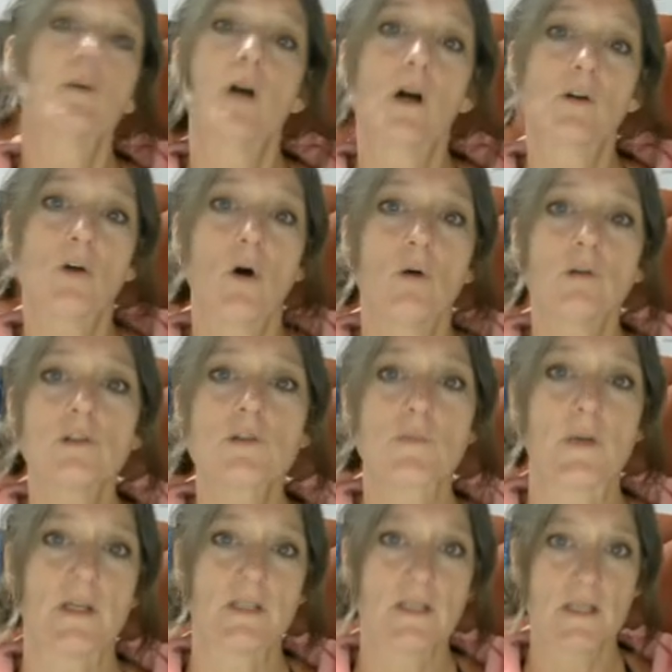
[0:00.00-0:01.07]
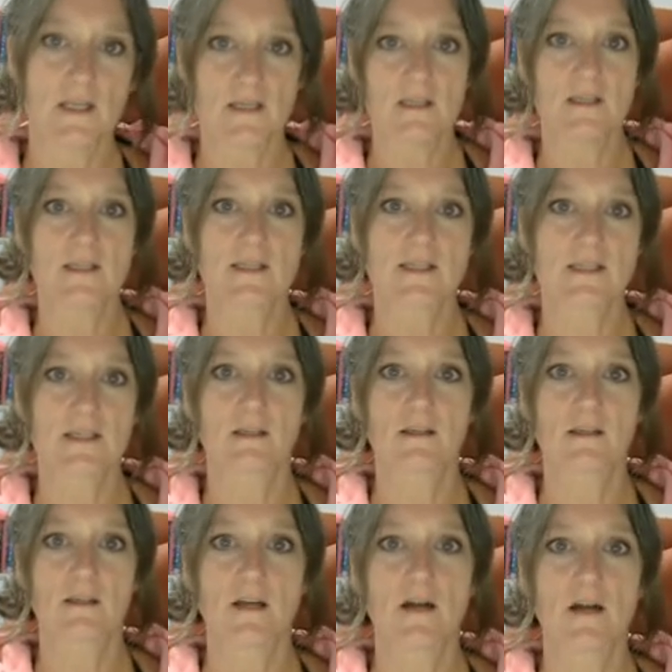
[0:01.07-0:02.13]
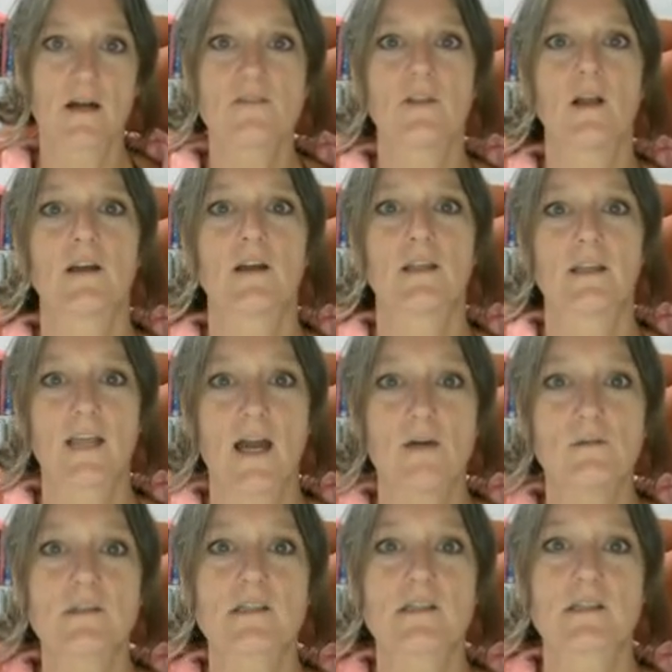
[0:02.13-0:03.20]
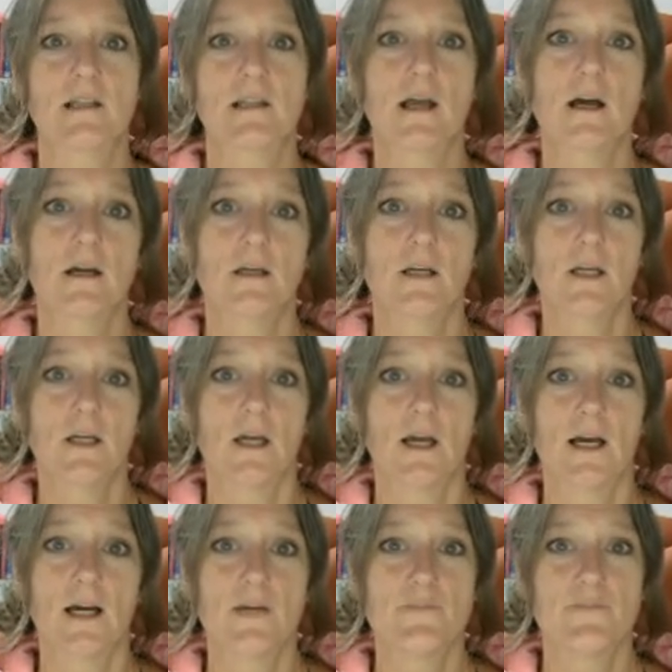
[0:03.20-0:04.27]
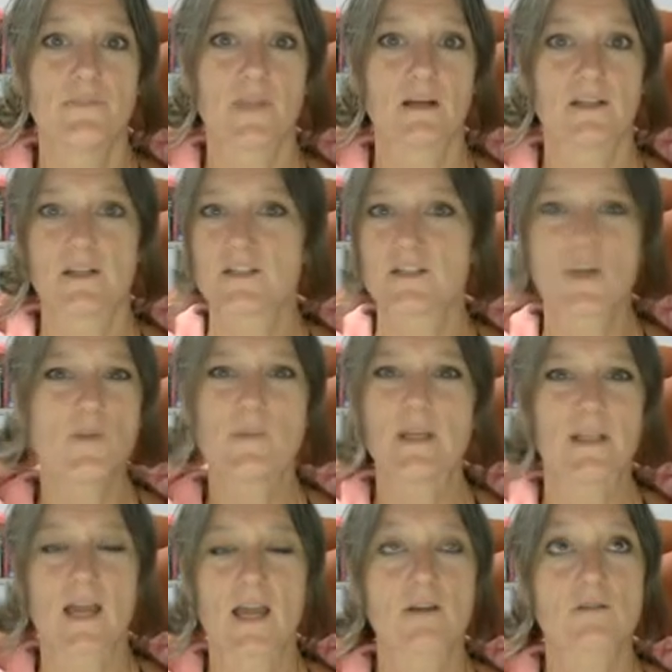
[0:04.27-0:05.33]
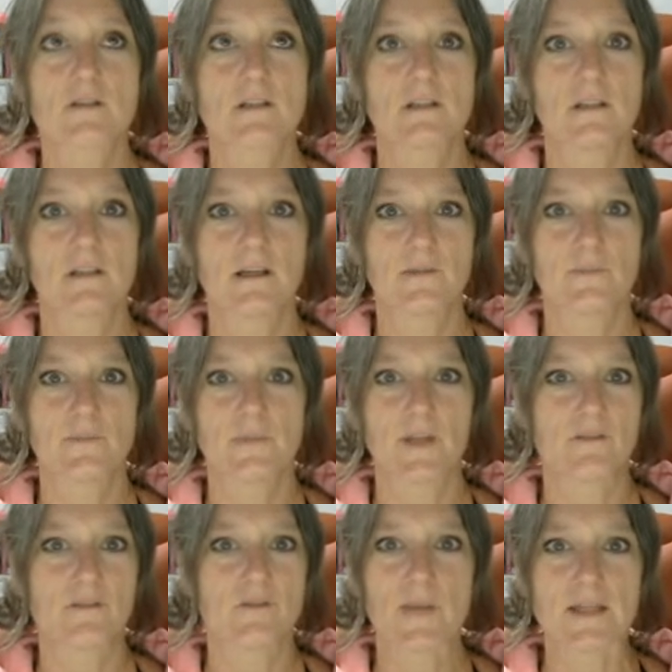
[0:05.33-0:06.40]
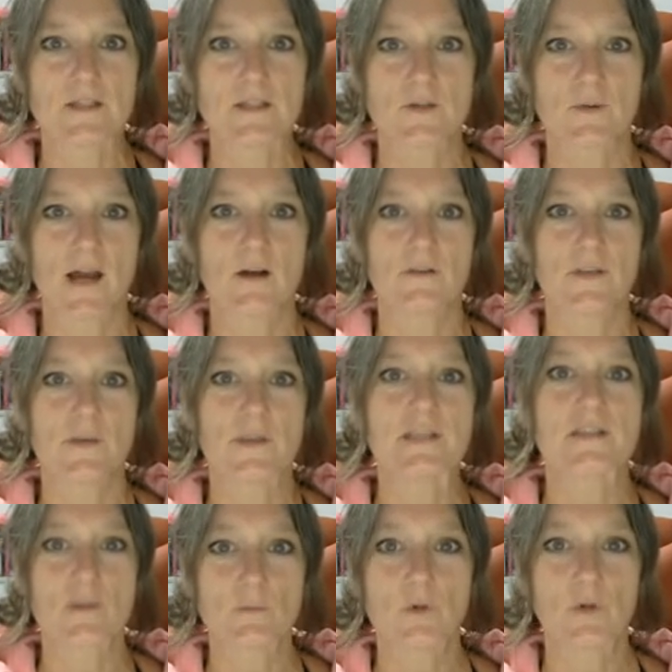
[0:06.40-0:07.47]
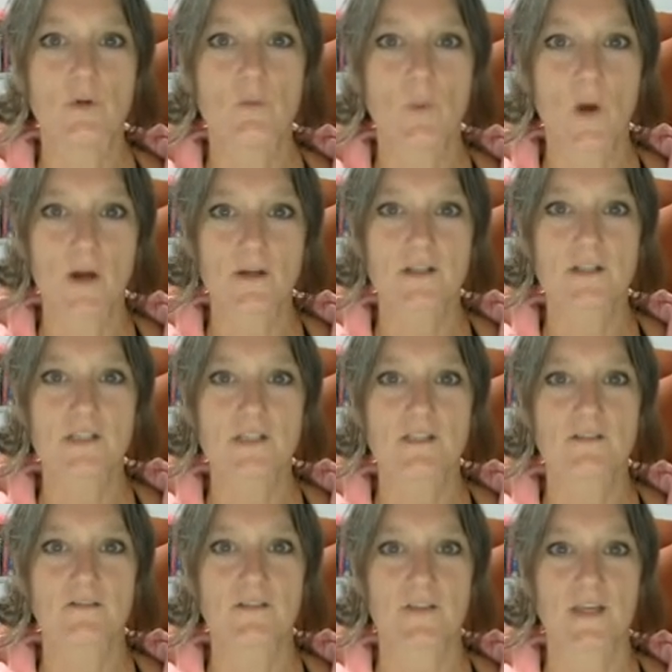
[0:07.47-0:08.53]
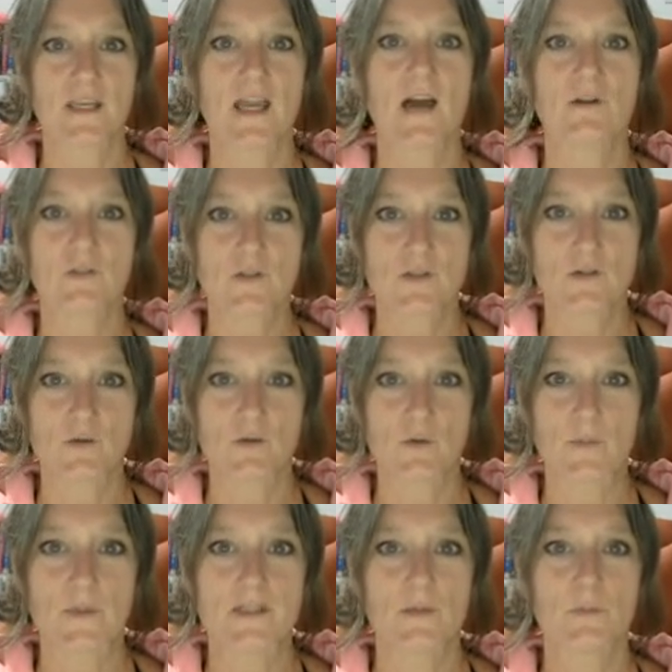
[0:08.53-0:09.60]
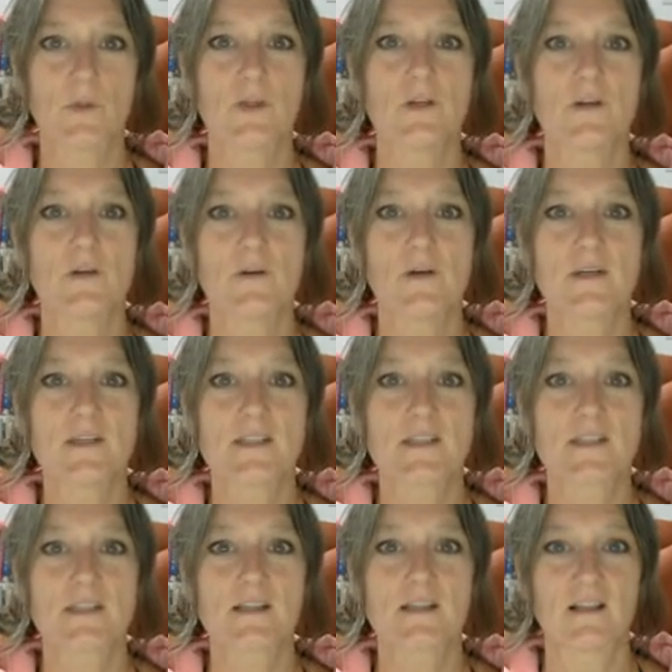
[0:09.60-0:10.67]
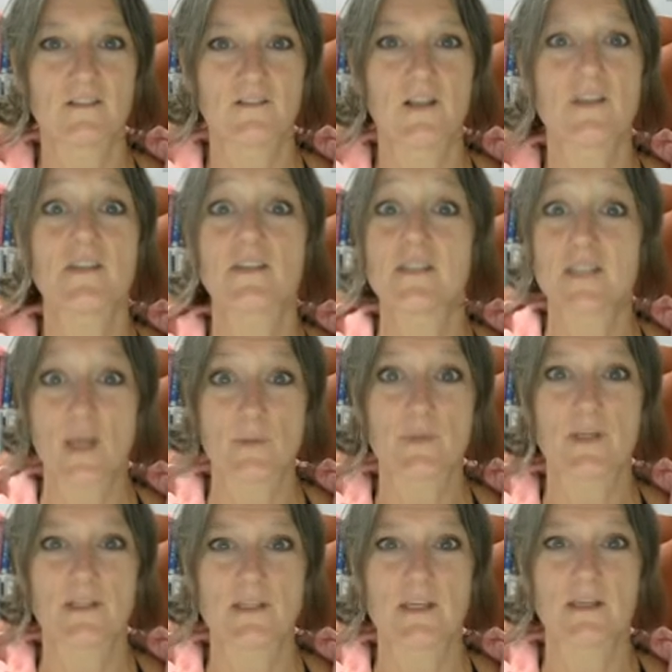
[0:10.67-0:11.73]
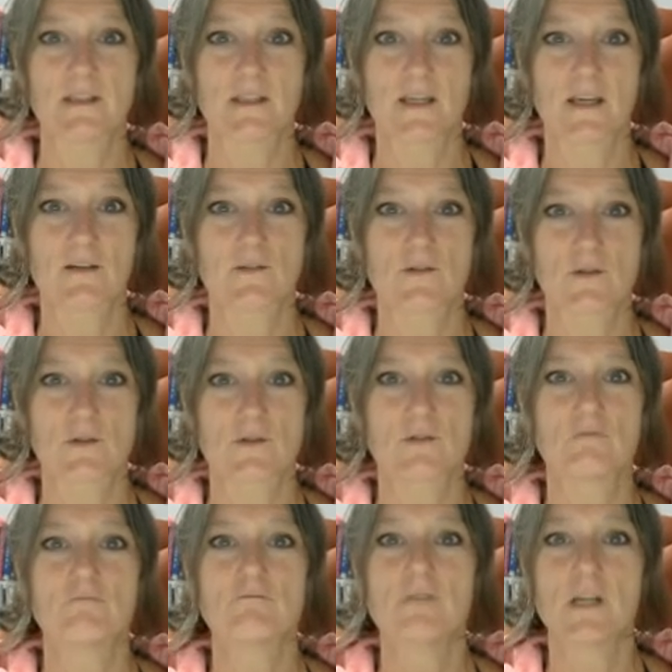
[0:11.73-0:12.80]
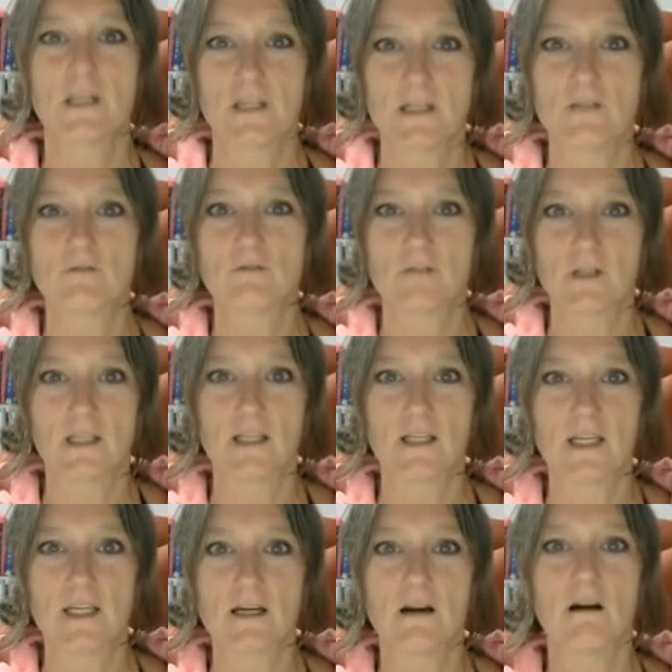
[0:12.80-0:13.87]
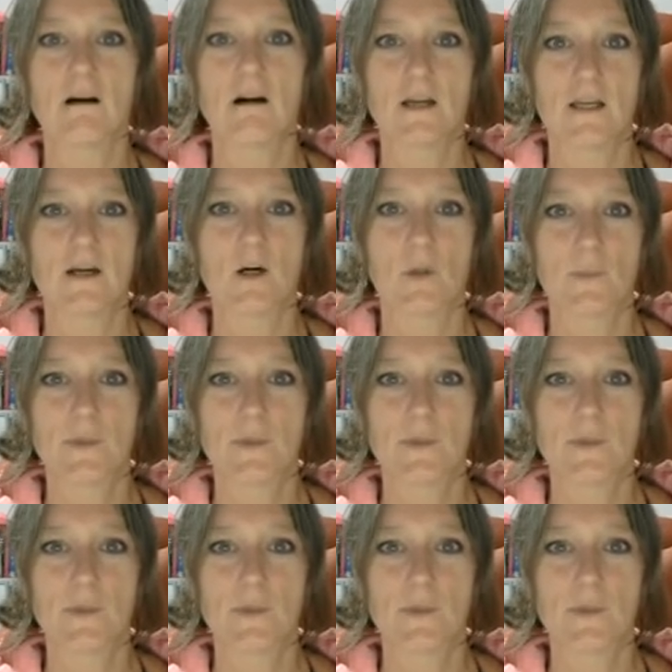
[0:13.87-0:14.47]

an alderman is kind of like a counsellor, and I don't mean a counsellor like for mental health. I mean someone who works for the council, but someone who is kind of like the deputy in the council, so really, really high up